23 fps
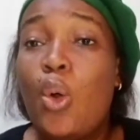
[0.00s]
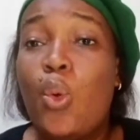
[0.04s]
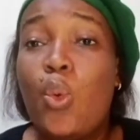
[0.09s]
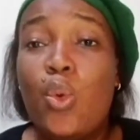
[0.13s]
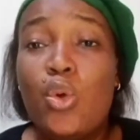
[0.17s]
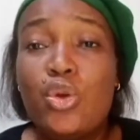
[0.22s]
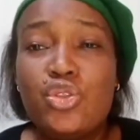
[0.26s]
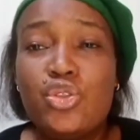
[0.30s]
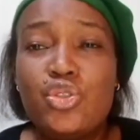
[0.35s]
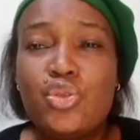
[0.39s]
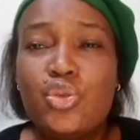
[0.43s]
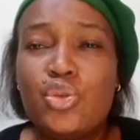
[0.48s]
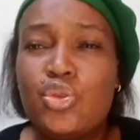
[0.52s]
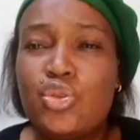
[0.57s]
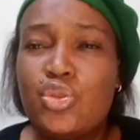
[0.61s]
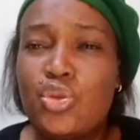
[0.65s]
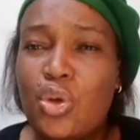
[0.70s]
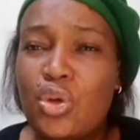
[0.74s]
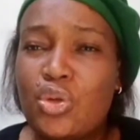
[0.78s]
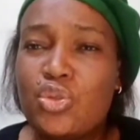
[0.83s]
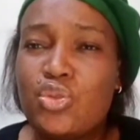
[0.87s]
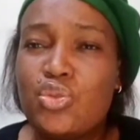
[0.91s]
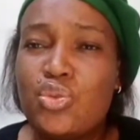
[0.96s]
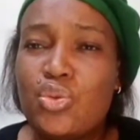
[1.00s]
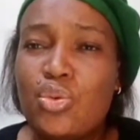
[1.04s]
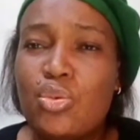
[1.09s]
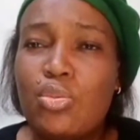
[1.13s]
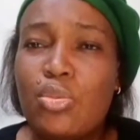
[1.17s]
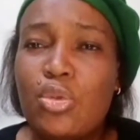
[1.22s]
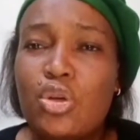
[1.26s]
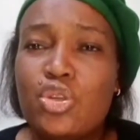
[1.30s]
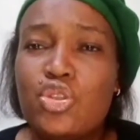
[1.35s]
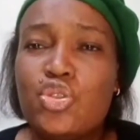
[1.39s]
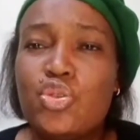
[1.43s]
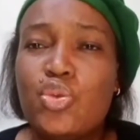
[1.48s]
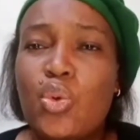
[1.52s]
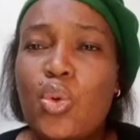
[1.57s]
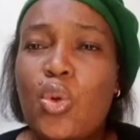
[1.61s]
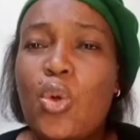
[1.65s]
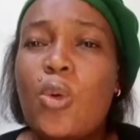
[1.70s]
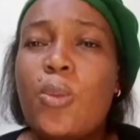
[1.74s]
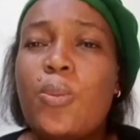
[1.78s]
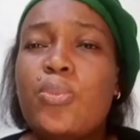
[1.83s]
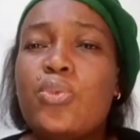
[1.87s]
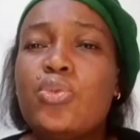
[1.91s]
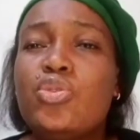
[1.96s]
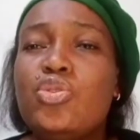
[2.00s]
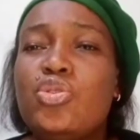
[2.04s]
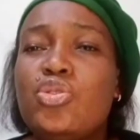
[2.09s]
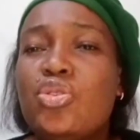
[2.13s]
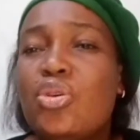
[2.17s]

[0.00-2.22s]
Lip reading: Once you talk too much, you open